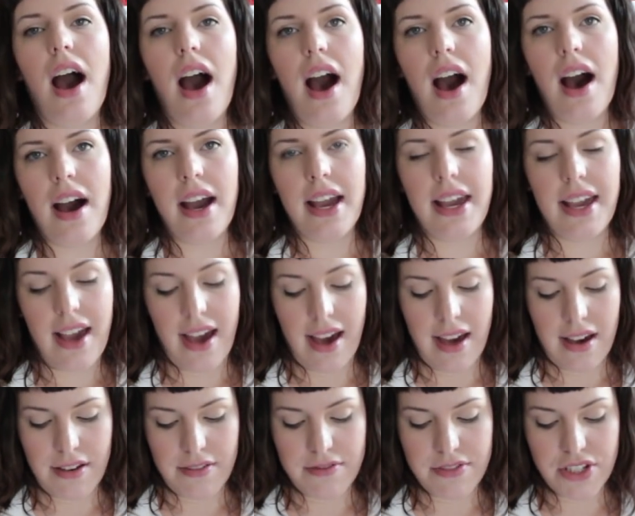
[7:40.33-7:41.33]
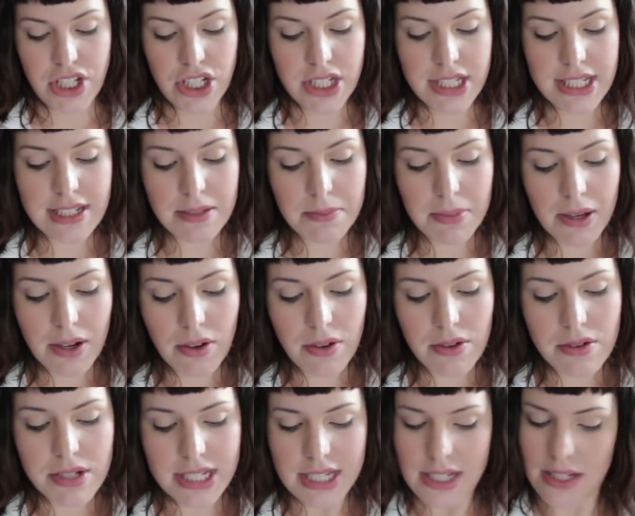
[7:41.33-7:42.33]
I have just
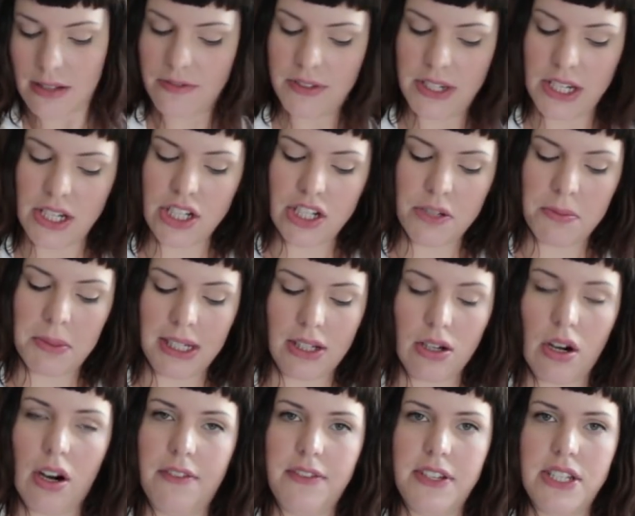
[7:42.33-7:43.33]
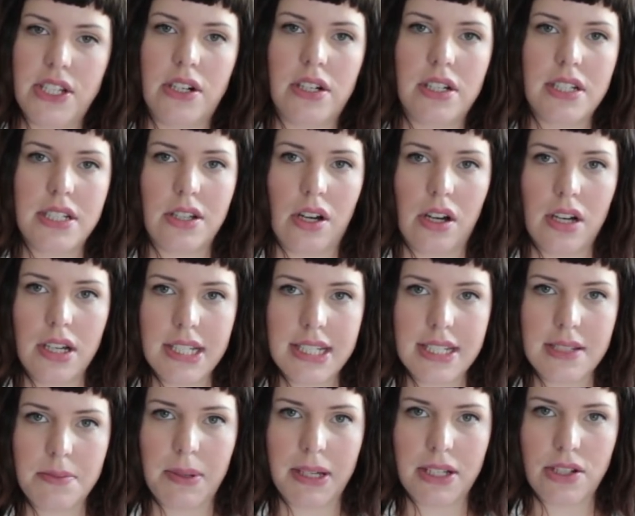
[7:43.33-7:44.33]
about finished my Coffee Talk
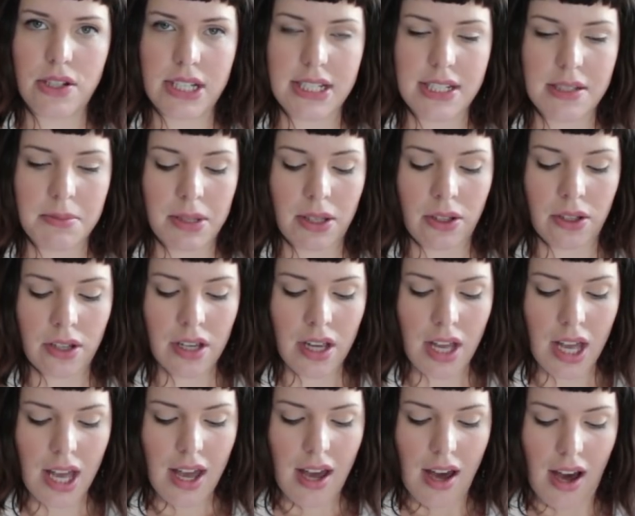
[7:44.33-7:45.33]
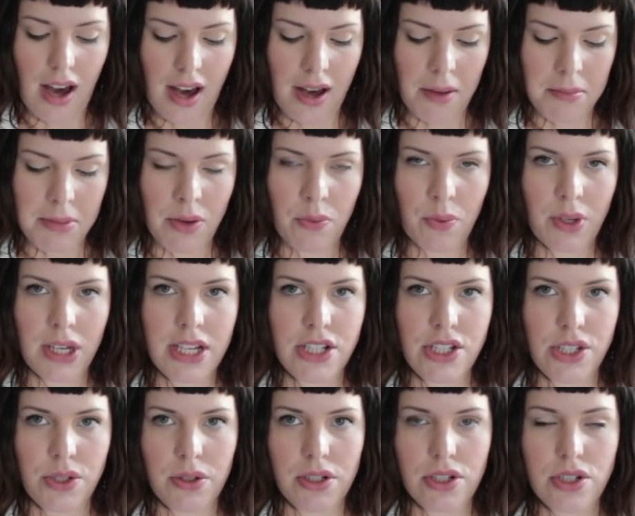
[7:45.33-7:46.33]
socks by Tracy Miller. And when I
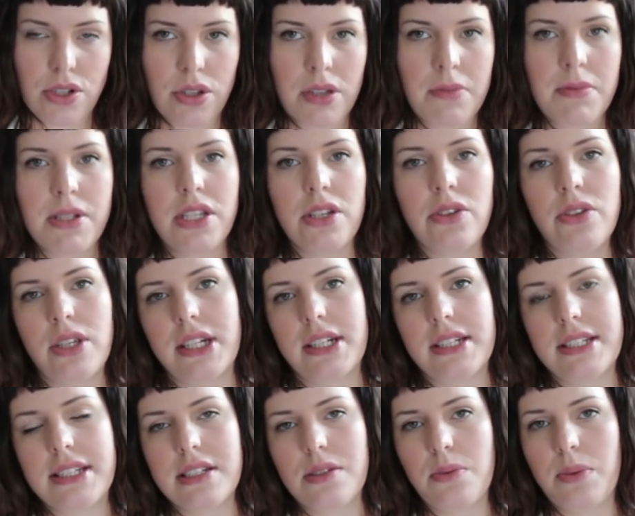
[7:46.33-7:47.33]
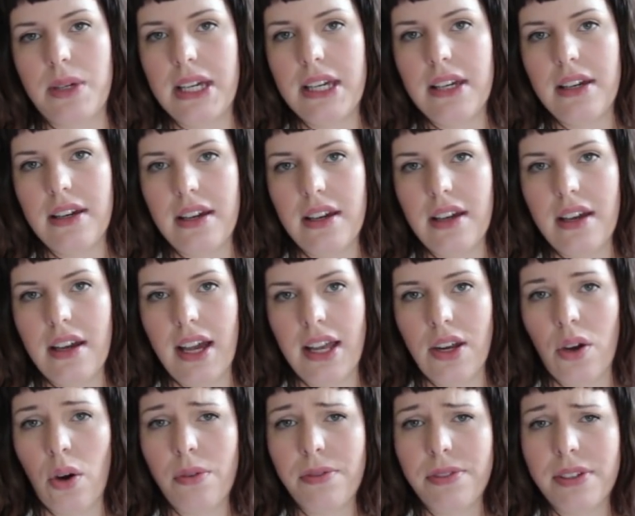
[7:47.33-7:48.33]
do, I'll show them to you next week.
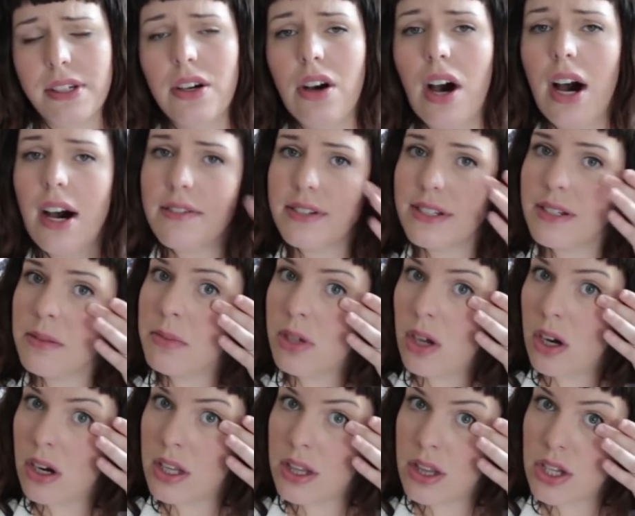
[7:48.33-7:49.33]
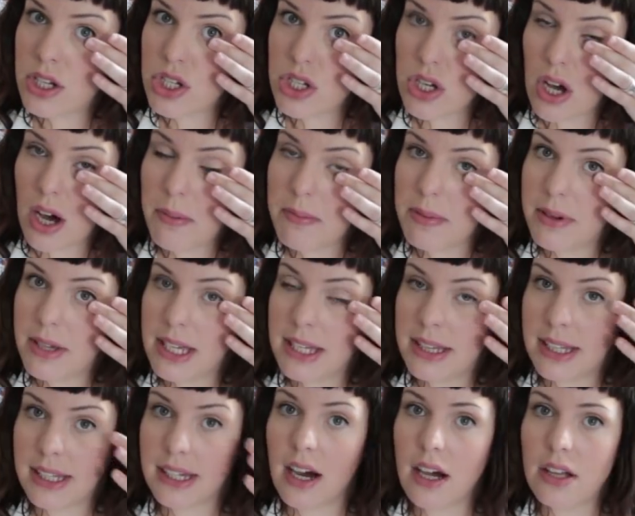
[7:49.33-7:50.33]
And hopefully I'll have some yarn in the shop
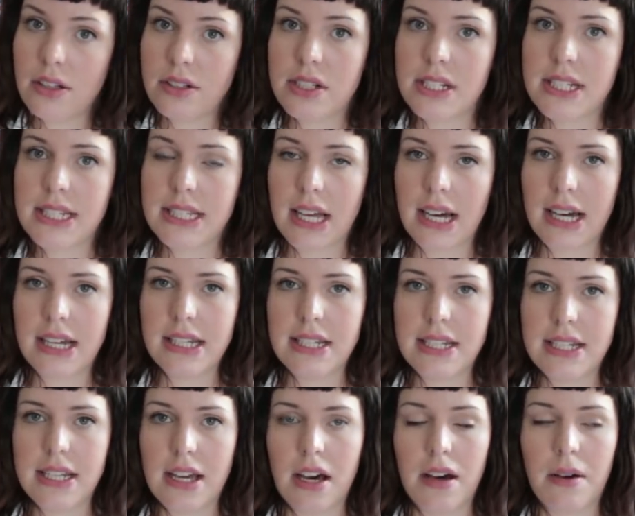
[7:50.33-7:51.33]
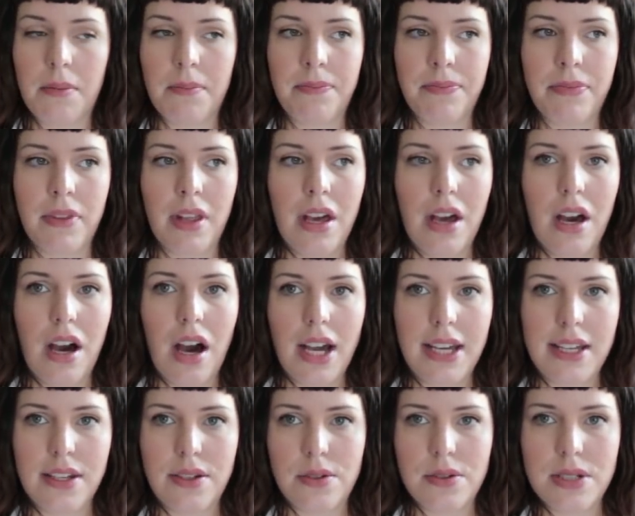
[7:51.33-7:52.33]
in the colors that I
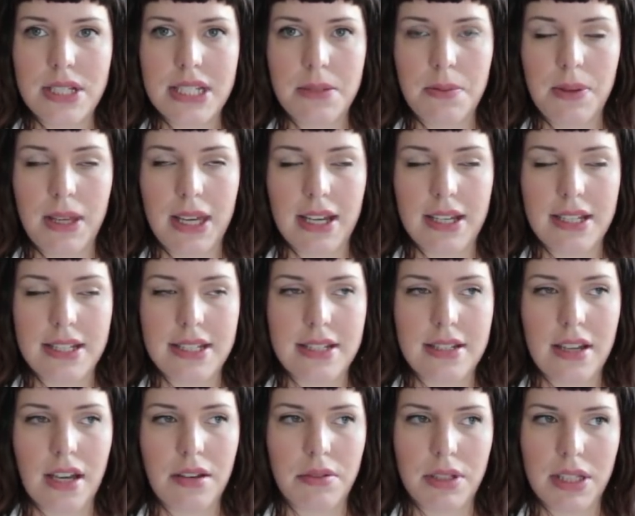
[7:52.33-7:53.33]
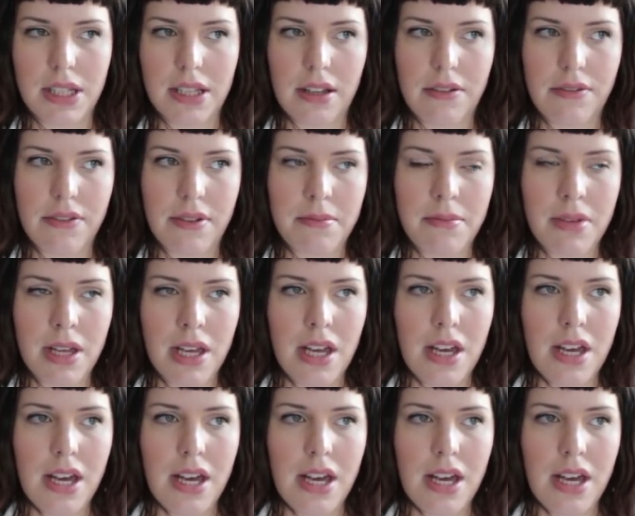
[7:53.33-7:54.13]
used because I really love them.